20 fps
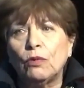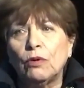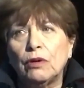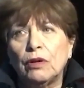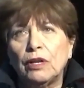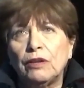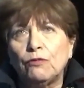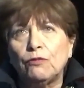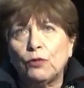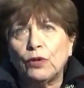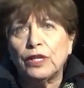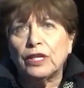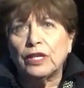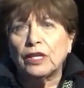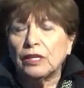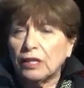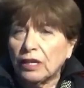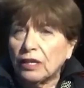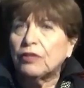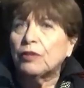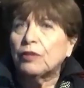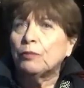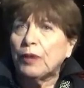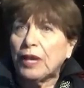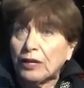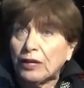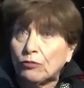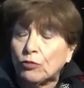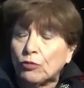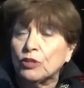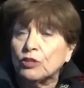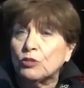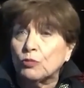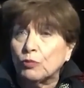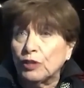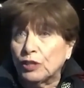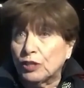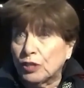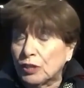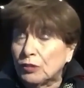if we can get the patrons, we
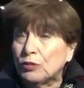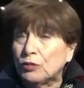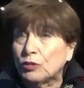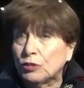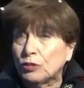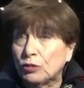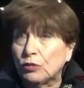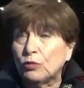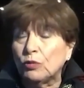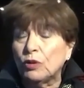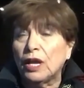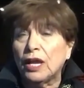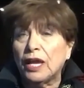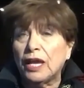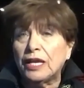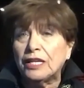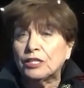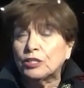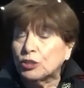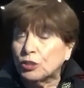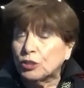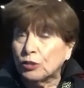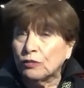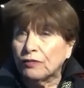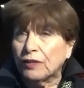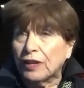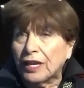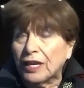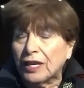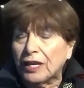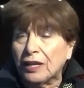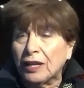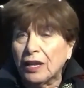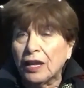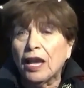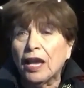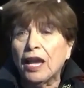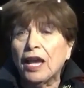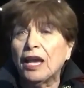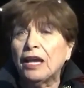did do a survey,
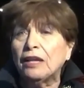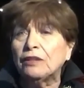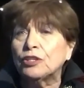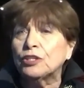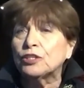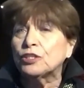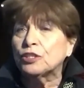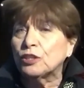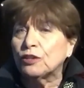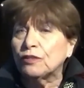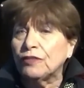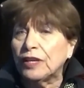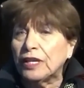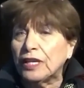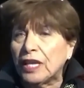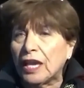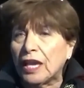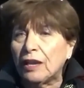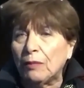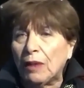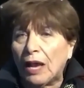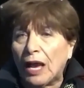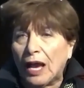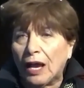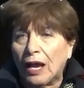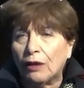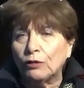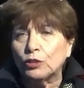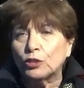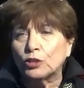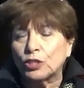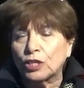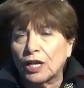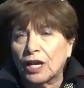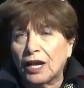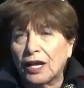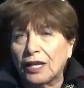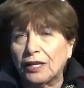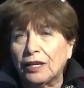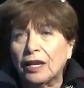and the survey came out,
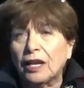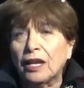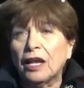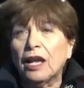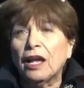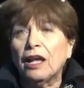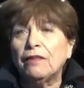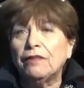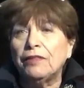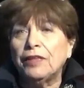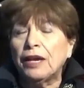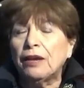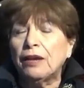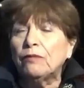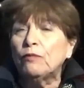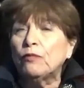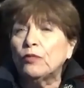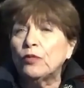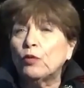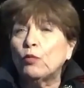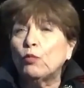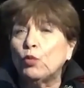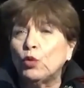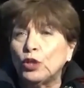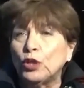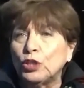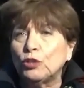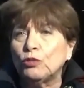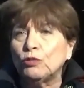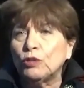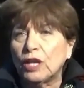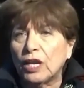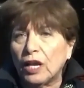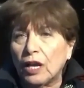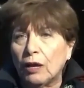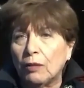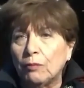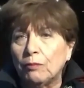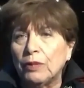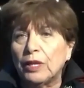John, that would you
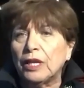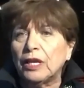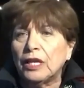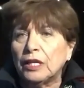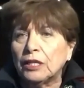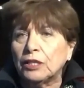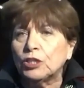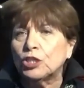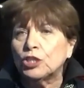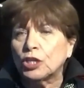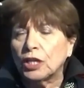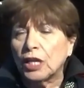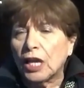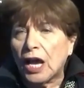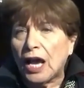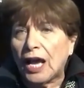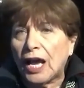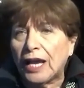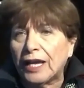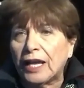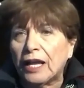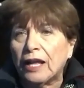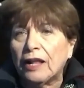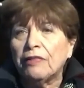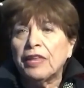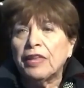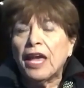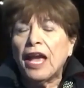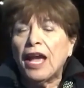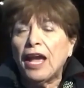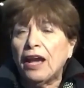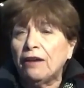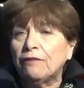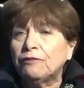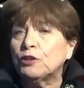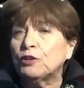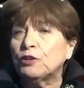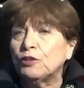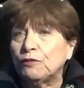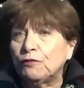come in July
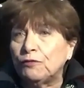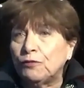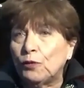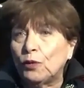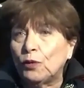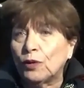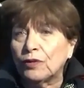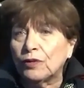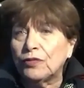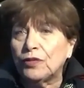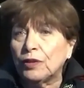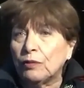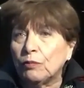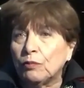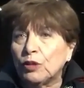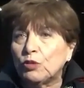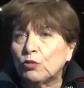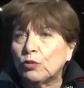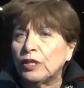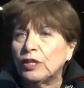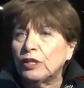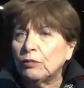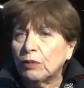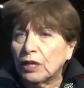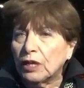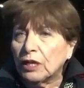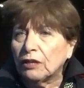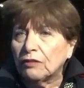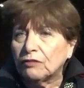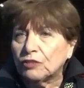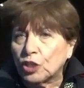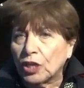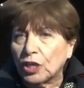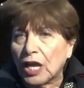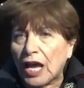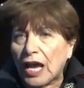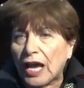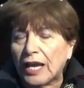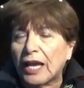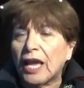after the 4th, in between the middle of
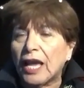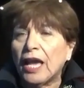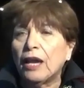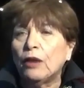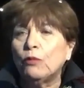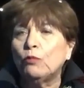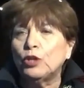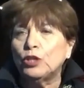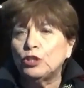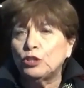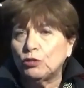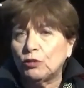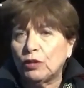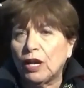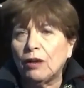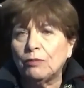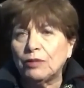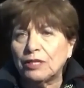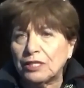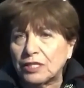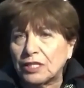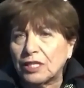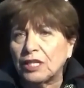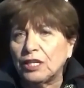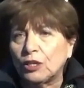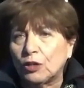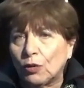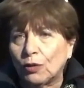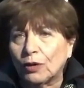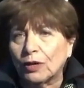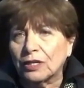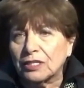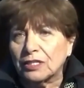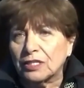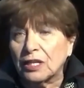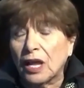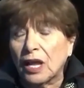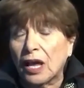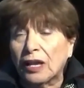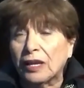July, and would you come and see Chorus
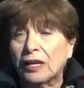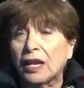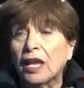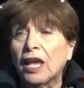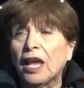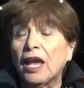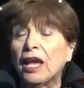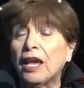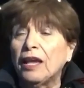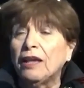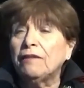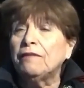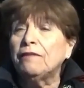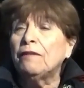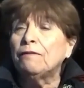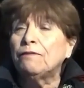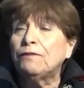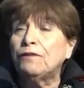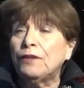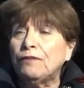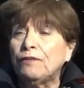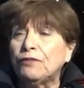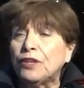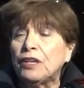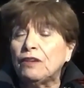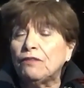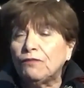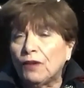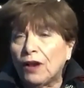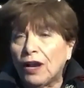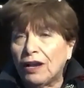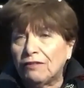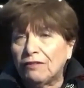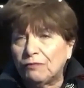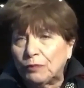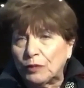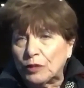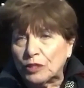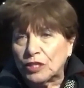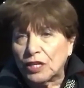Line? And
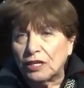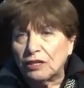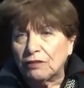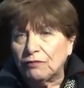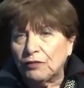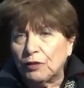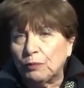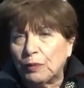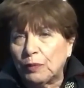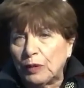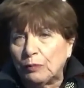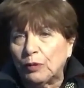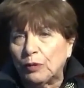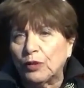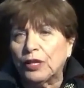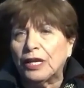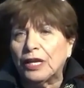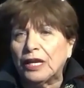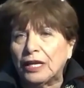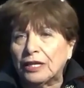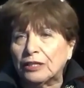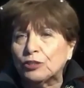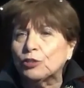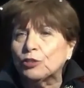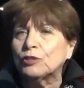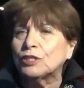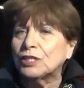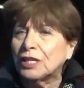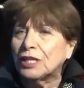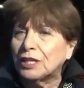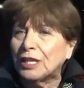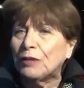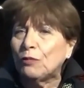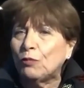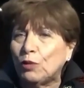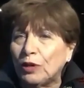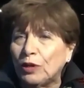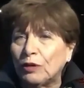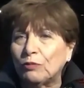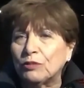55% of the people that answered said they
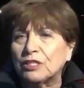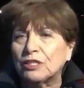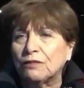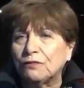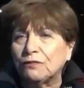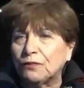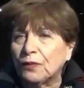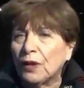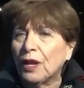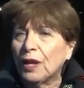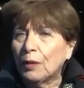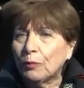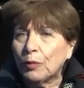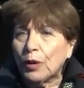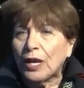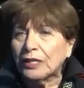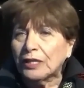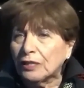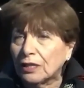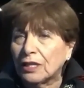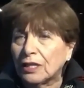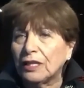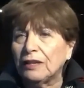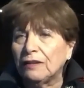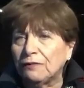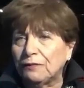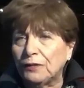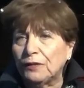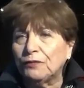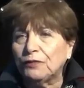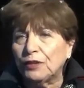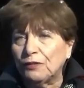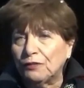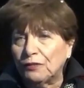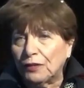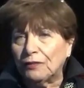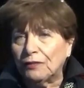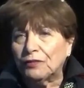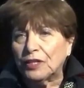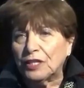would. It was practically a
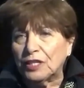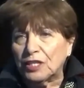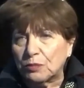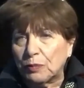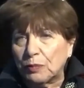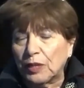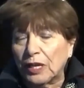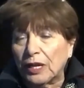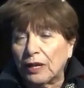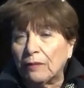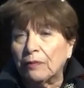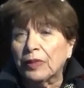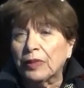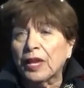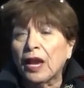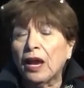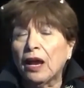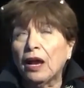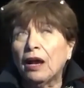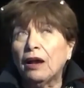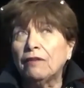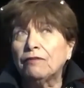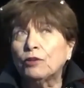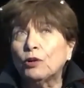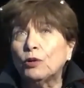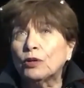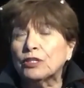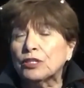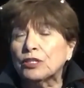50-50 split. Of course,